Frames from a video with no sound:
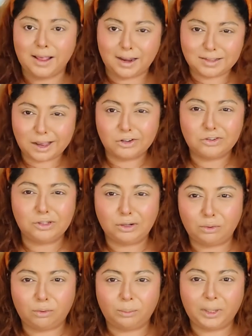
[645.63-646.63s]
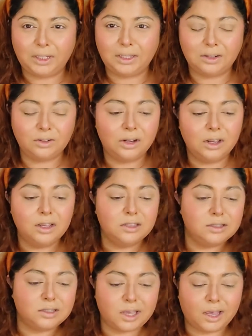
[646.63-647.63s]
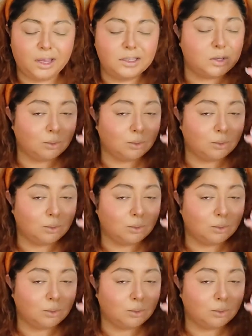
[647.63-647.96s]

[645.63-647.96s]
That is actually a Romanian say,